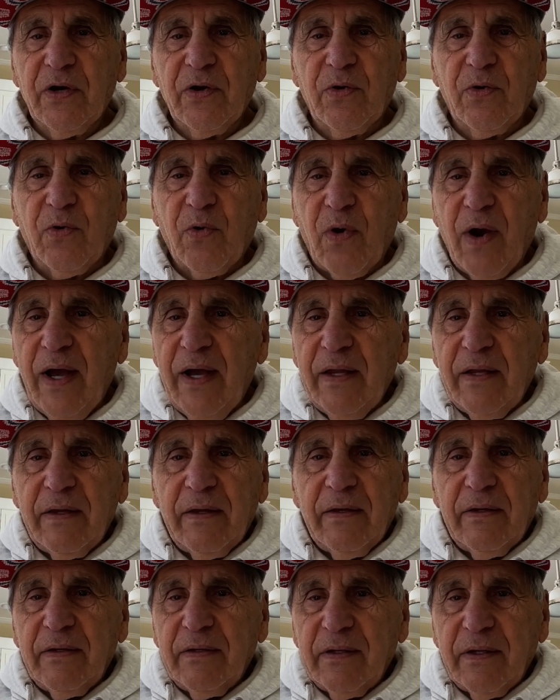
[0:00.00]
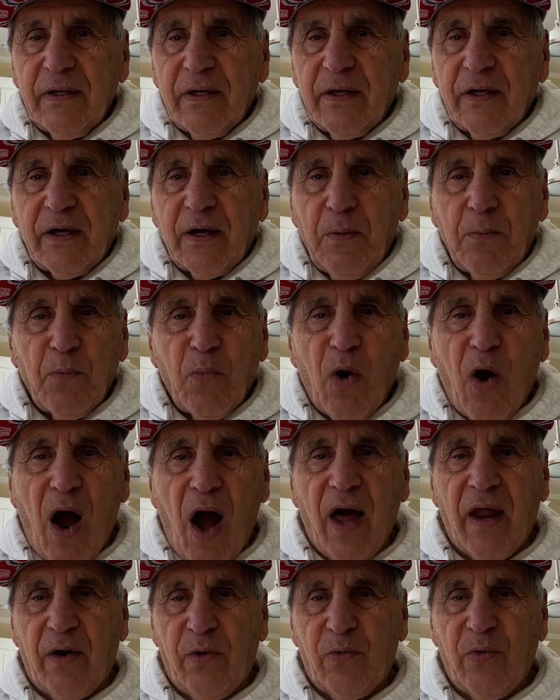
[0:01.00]
great
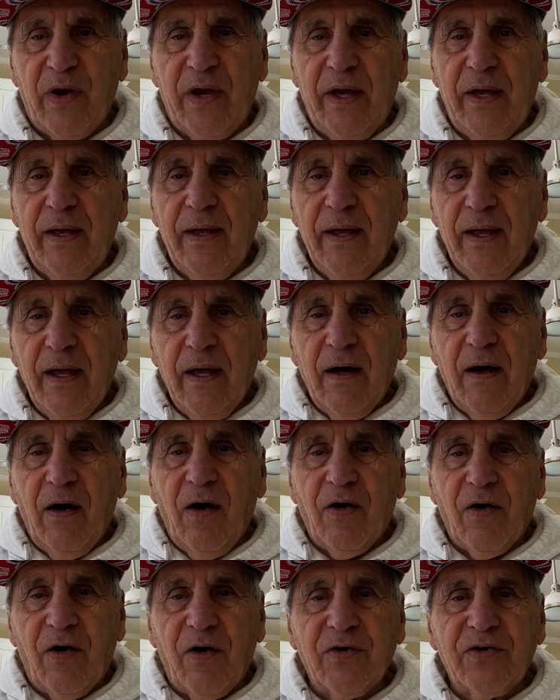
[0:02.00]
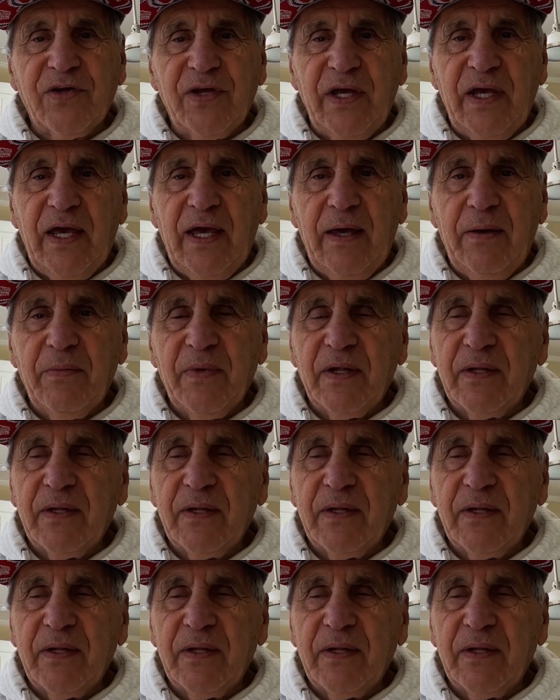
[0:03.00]
camaraderie on our team.